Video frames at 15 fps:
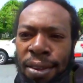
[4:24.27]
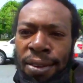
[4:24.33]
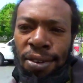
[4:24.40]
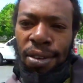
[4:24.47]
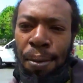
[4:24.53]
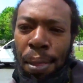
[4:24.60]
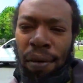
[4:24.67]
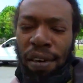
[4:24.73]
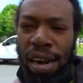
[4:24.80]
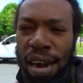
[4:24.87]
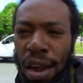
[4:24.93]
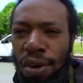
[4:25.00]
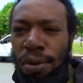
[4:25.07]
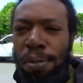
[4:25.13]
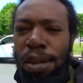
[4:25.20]
So never did
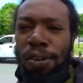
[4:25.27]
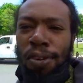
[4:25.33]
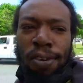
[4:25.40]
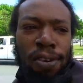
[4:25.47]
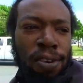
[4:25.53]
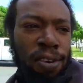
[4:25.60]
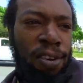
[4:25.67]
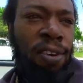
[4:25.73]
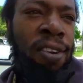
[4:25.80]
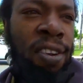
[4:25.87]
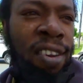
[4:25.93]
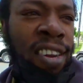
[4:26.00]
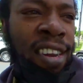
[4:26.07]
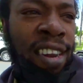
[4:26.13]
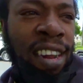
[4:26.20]
ever do me now.
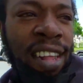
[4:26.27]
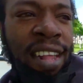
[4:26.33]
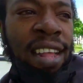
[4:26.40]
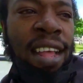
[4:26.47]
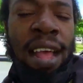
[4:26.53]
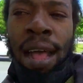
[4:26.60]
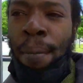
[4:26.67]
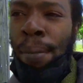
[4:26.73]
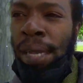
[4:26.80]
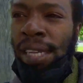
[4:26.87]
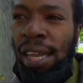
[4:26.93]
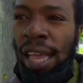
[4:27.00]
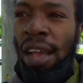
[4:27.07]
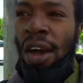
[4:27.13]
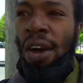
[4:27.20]
I
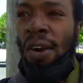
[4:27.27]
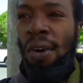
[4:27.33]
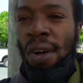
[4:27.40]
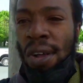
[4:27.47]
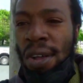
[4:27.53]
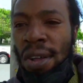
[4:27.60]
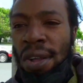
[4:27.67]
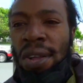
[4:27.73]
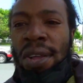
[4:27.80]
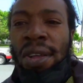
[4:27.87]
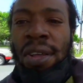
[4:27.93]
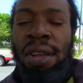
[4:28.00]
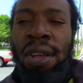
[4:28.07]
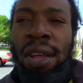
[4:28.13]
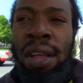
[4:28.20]
say yo,
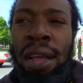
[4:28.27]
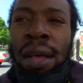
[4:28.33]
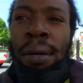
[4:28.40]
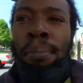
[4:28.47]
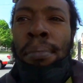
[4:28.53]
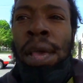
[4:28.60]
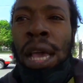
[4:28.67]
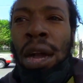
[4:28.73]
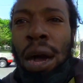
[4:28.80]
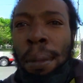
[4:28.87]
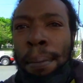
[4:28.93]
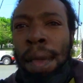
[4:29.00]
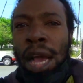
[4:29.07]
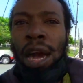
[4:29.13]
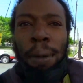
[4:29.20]
big
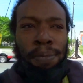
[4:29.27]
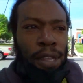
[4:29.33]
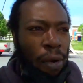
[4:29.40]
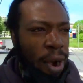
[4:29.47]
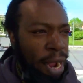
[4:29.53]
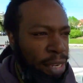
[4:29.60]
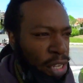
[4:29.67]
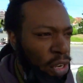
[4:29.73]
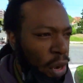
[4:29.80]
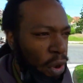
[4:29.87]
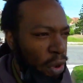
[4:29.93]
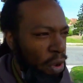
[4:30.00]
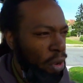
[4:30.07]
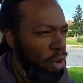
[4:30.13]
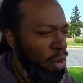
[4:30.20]
up Toronto.
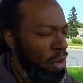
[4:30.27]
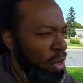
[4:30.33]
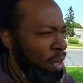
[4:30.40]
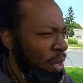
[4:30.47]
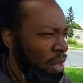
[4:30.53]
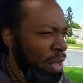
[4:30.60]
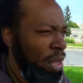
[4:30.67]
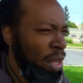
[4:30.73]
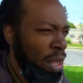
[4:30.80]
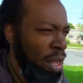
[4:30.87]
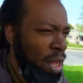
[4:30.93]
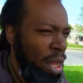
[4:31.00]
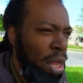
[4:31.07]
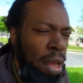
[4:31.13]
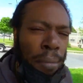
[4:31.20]

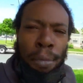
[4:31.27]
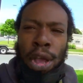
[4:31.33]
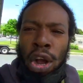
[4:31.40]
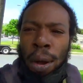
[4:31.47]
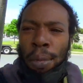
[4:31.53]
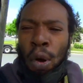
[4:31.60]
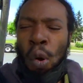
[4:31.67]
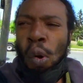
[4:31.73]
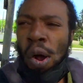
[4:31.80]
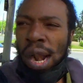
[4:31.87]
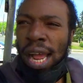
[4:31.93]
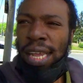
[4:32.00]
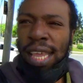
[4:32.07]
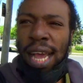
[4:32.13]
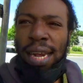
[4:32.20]
Big up the whole
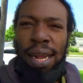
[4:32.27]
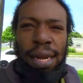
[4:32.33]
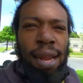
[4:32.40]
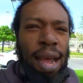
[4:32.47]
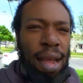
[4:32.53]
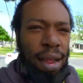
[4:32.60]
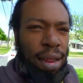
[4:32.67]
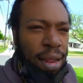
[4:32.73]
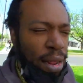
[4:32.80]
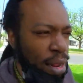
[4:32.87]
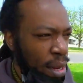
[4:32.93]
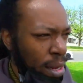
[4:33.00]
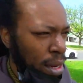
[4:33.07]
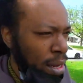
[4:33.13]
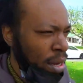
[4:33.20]
of Canada.
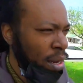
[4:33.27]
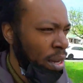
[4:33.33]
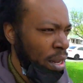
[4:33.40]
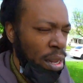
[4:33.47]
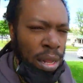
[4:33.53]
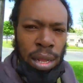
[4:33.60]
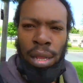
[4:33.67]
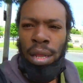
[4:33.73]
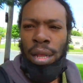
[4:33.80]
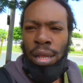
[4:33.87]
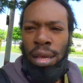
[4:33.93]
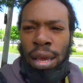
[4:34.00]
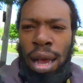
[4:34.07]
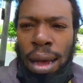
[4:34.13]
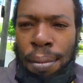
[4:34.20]

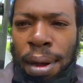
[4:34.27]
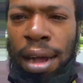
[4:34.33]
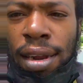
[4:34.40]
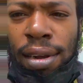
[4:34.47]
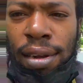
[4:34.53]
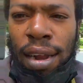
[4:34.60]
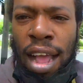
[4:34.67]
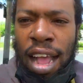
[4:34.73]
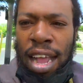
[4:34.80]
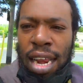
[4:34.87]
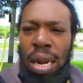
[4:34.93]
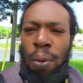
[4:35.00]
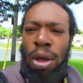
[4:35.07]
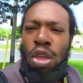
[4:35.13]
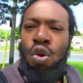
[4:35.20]
Yeah man, and
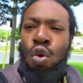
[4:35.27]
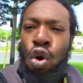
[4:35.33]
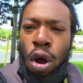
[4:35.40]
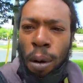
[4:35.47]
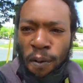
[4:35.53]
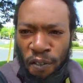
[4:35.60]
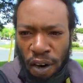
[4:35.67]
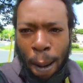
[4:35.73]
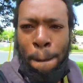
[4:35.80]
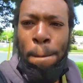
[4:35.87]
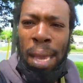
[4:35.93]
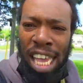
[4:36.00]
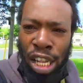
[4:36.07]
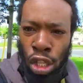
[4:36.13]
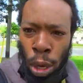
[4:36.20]
anywhere you come from,
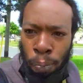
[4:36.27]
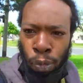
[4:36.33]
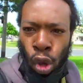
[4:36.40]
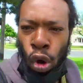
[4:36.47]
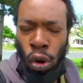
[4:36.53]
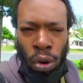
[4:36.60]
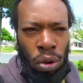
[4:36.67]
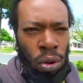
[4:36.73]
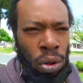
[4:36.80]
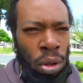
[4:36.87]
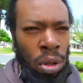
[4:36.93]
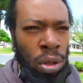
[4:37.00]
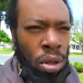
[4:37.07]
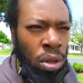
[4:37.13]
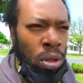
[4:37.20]
big it up too.
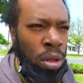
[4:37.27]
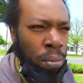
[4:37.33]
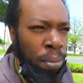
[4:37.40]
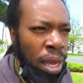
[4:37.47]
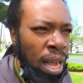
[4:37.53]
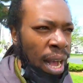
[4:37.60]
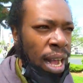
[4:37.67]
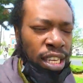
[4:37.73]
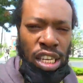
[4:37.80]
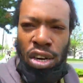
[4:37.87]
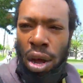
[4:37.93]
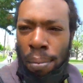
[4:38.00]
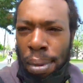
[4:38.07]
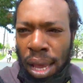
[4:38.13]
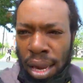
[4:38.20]
Because you know
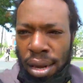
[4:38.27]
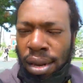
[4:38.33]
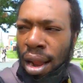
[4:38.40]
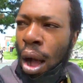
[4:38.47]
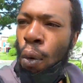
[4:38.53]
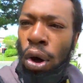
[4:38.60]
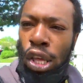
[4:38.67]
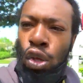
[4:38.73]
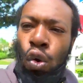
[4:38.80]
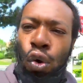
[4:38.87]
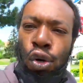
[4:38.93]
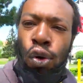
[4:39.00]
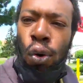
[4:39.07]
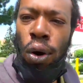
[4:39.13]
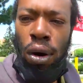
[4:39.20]
what I mean, and what you
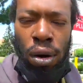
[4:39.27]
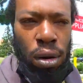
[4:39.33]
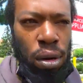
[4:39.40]
know.